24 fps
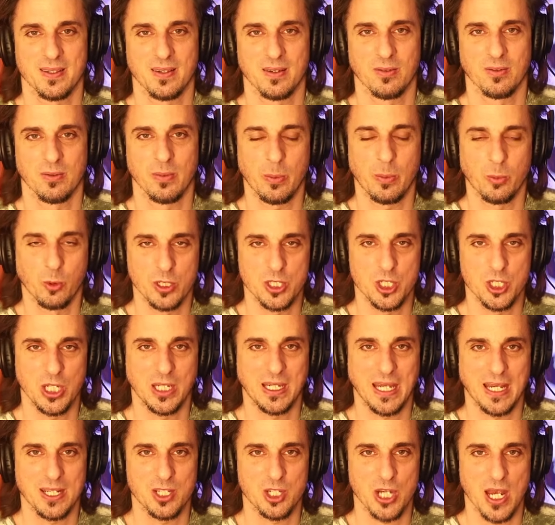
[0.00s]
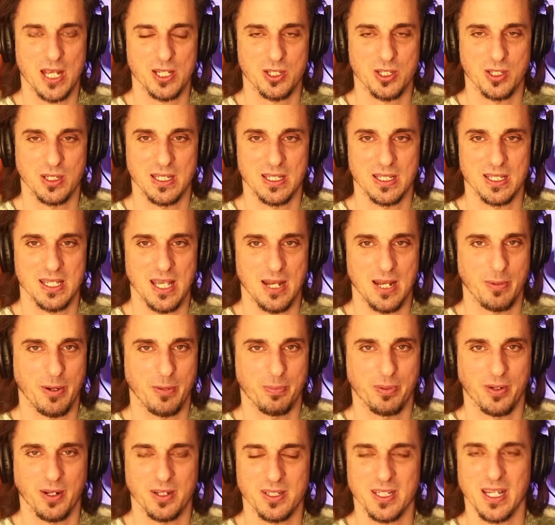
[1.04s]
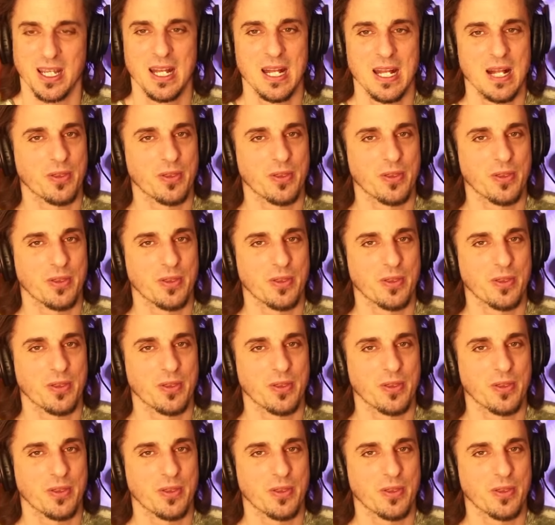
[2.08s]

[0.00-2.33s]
Remember what G.K. Chesterton said about Protestants?